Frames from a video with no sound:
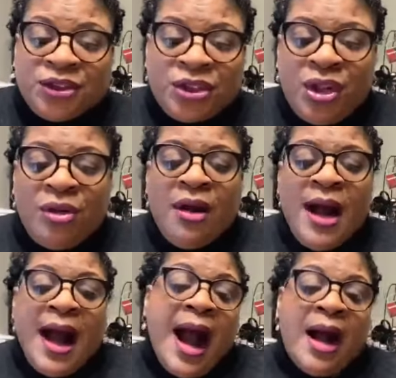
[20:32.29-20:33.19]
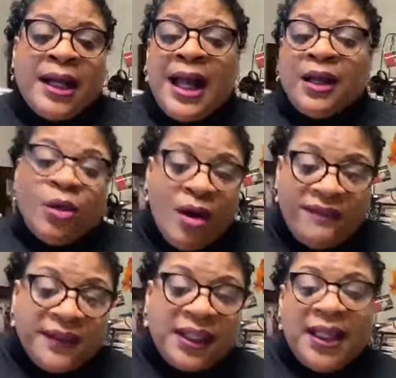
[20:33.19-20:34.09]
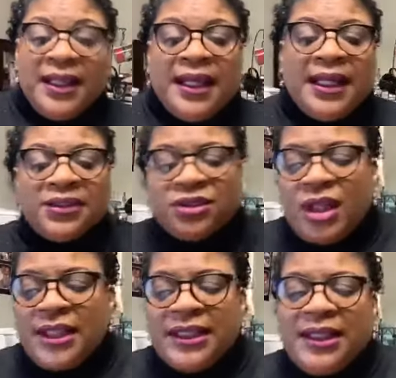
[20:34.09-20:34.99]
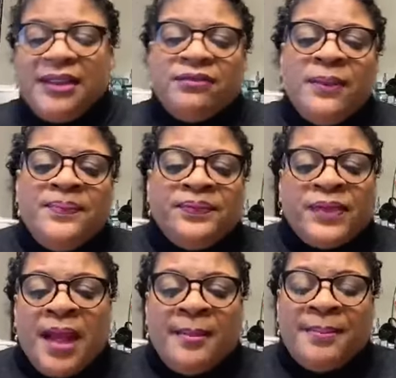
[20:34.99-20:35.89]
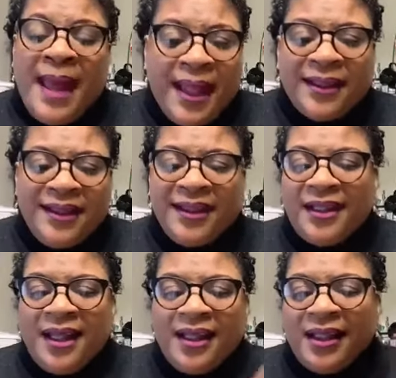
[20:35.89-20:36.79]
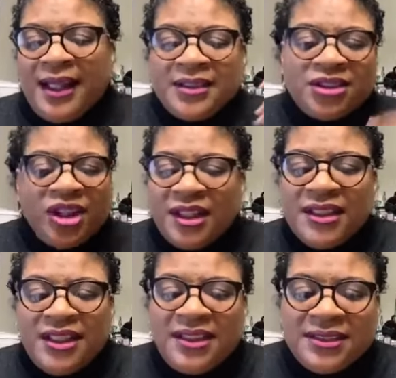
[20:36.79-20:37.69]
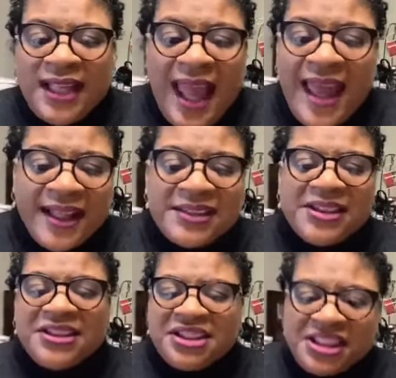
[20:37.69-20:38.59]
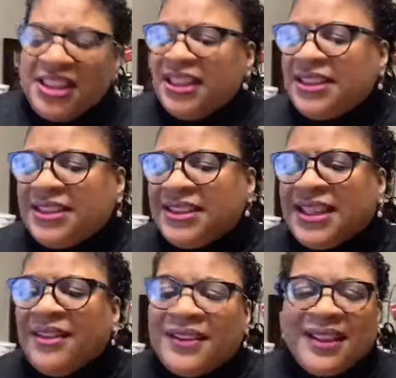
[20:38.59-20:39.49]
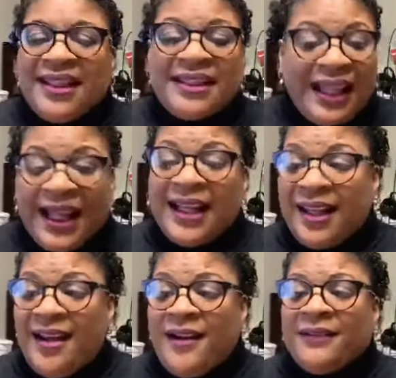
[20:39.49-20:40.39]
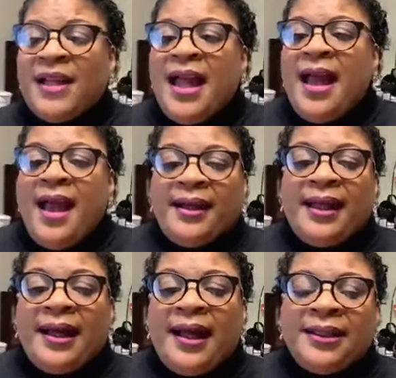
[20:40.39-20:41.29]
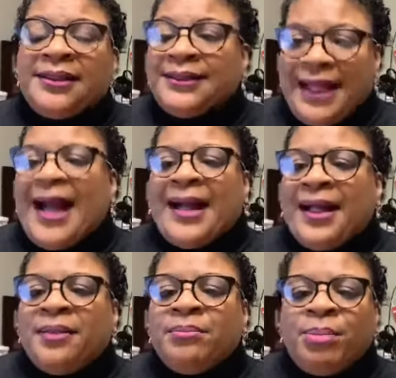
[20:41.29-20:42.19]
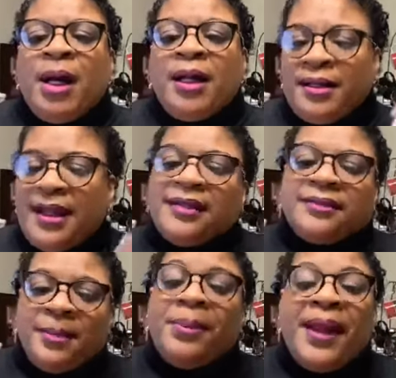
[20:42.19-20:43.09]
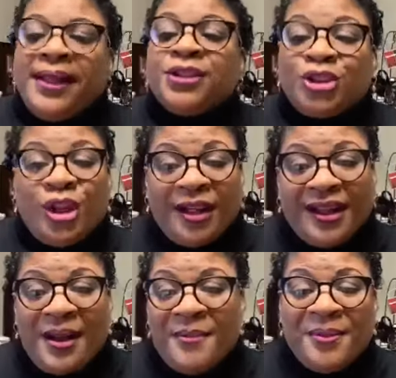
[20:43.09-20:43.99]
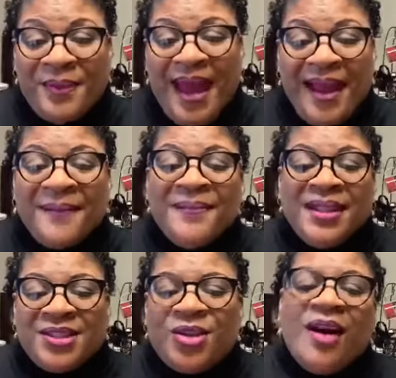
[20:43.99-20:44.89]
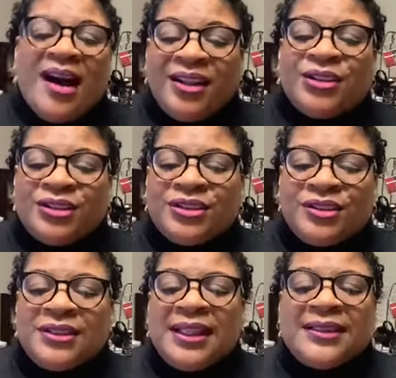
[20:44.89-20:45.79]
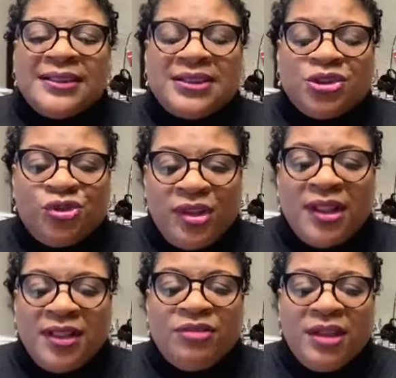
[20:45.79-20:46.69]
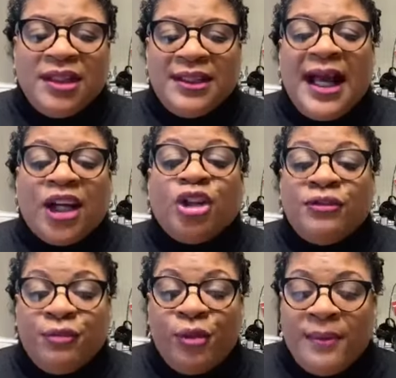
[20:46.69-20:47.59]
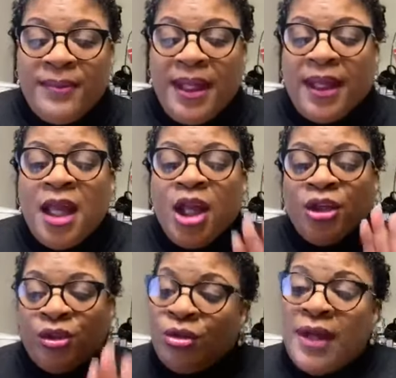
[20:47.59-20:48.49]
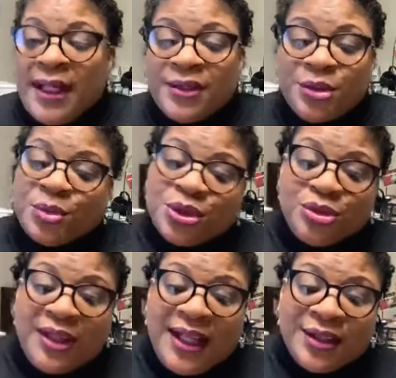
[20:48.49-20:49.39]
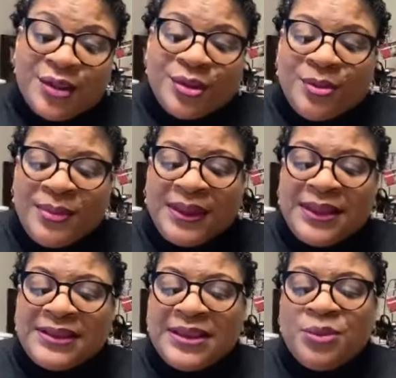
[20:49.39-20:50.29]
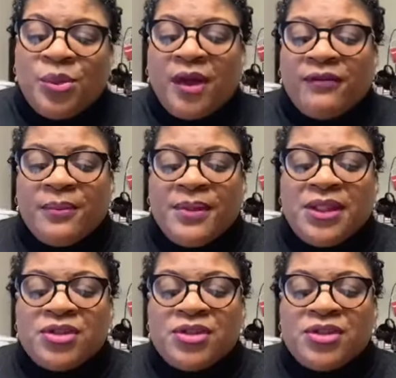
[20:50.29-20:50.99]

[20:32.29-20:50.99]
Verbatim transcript: So I got off again, and I started eating badly again, and I started eating eggs and cheese and everything that I love. And I, I didn't die, but the pain started coming back. So I understood that this is really, really not good for me. You got to do what you got to do, but this didn't work for me.